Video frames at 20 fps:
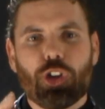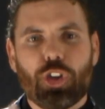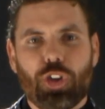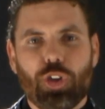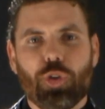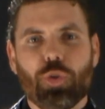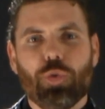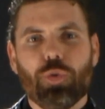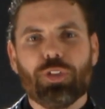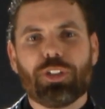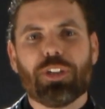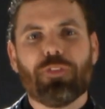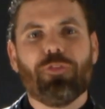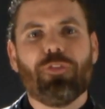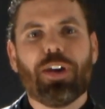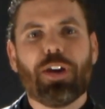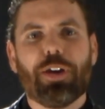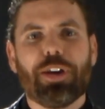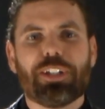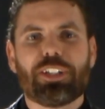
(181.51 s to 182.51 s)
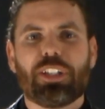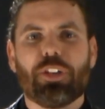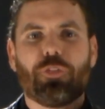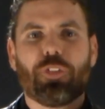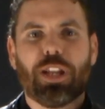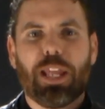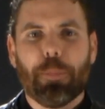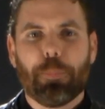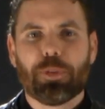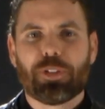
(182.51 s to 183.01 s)
cues in various
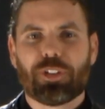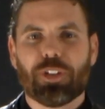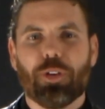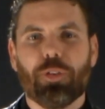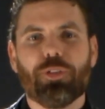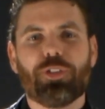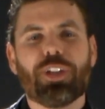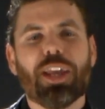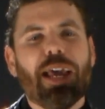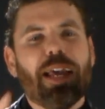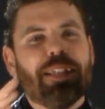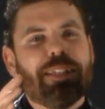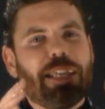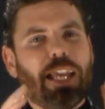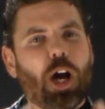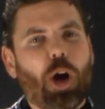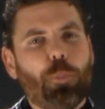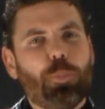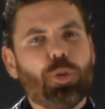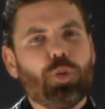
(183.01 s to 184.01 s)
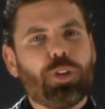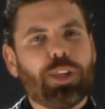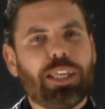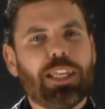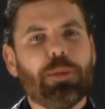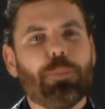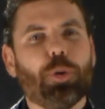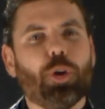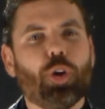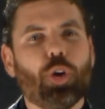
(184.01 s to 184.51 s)
different episodes to help you
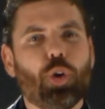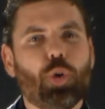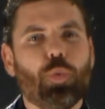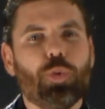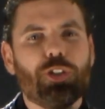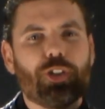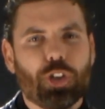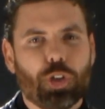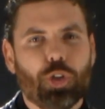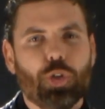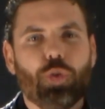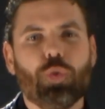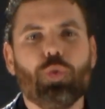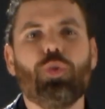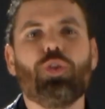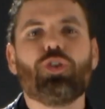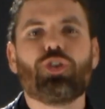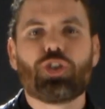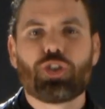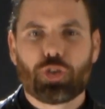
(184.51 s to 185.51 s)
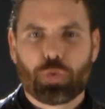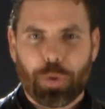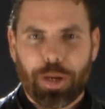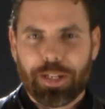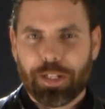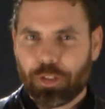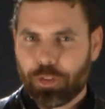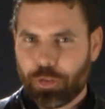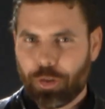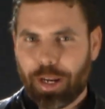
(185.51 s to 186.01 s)
keep who was who
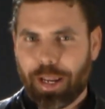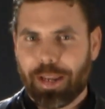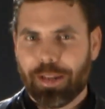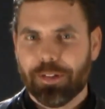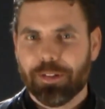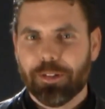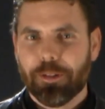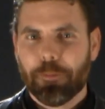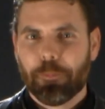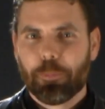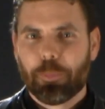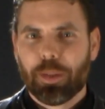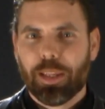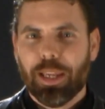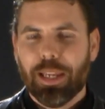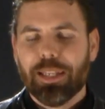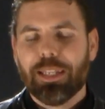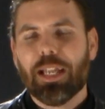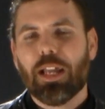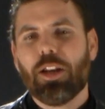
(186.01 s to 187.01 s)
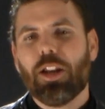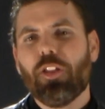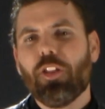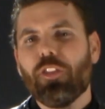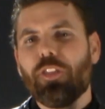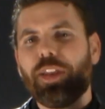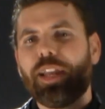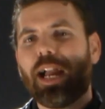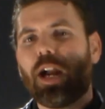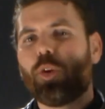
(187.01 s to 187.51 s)
straight in your head. Now,
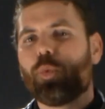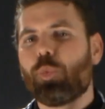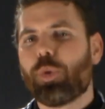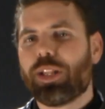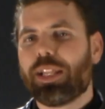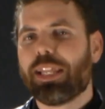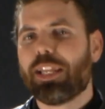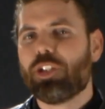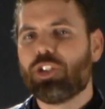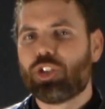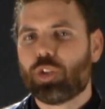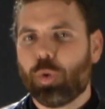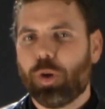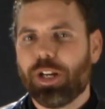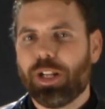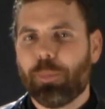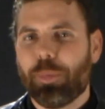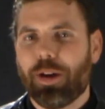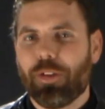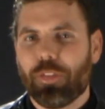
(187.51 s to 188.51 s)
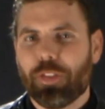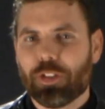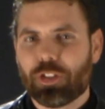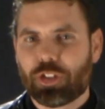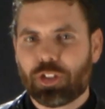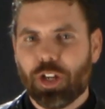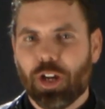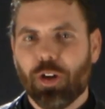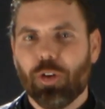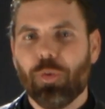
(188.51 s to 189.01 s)
another thing I really enjoyed about this
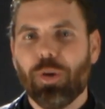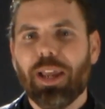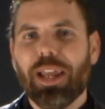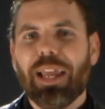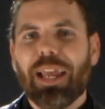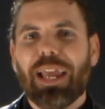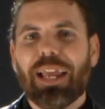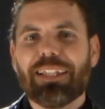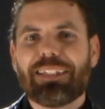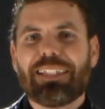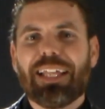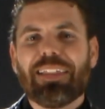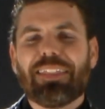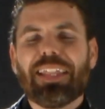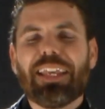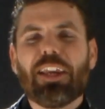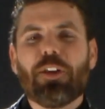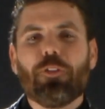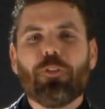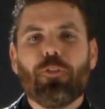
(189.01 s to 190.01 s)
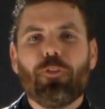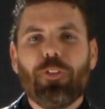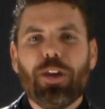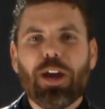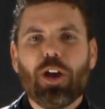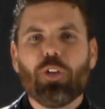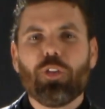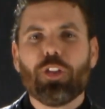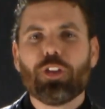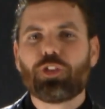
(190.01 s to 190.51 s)
show is that they
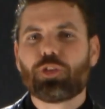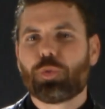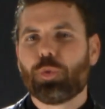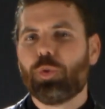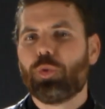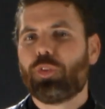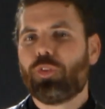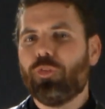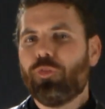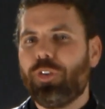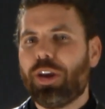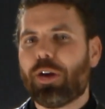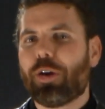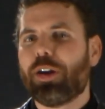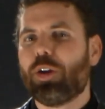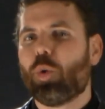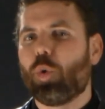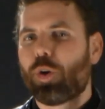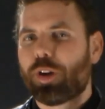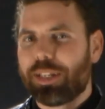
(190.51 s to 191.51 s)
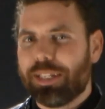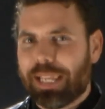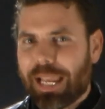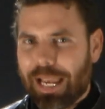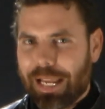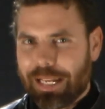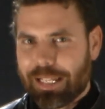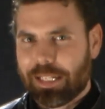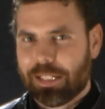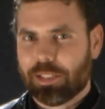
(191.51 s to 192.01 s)
unveiled the truth very
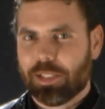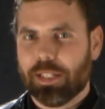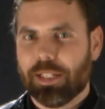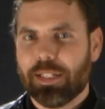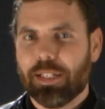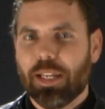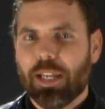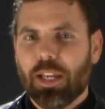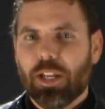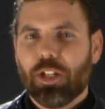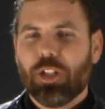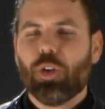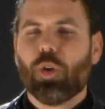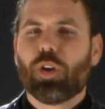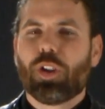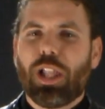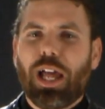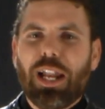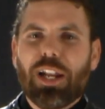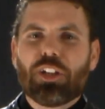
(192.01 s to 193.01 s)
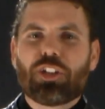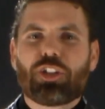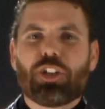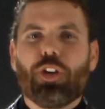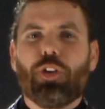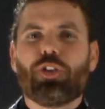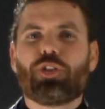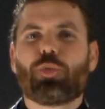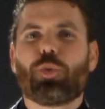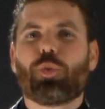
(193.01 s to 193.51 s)
organically. You know, a lot of
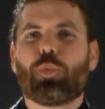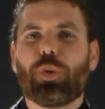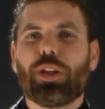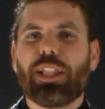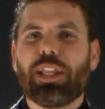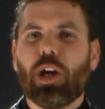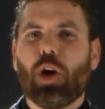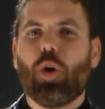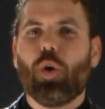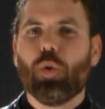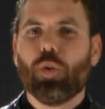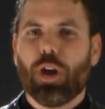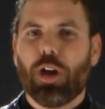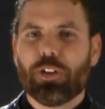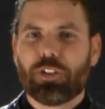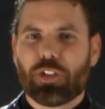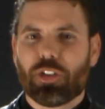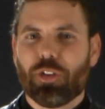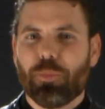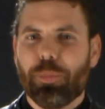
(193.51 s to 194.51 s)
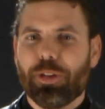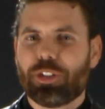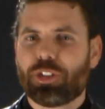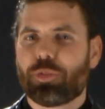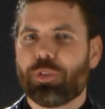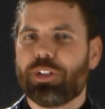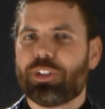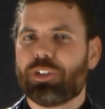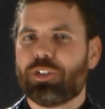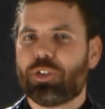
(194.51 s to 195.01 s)
shows would really hold on to their
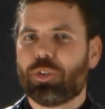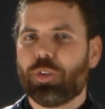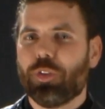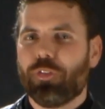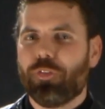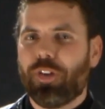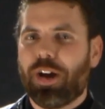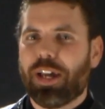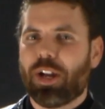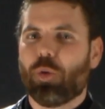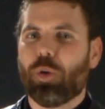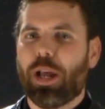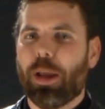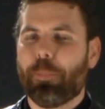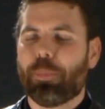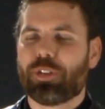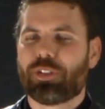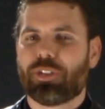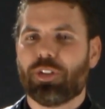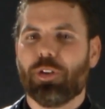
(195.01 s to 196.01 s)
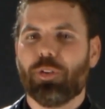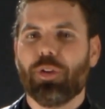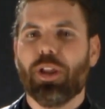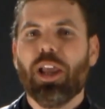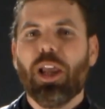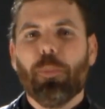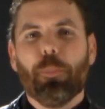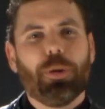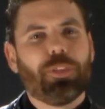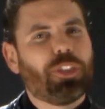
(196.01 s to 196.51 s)
mysteries until the final episode,
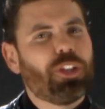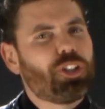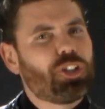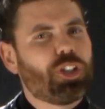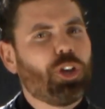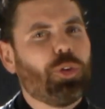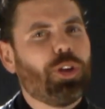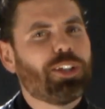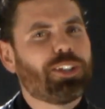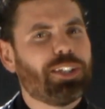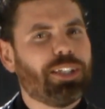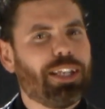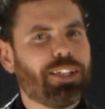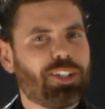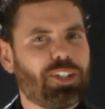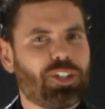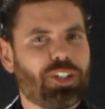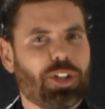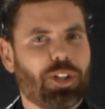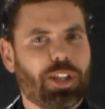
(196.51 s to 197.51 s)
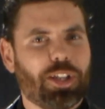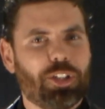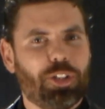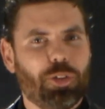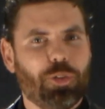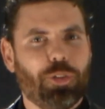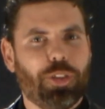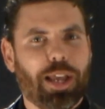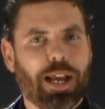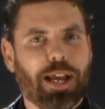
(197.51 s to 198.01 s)
but this show doesn't necessarily
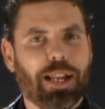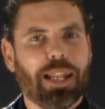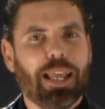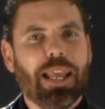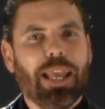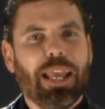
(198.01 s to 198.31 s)
do that.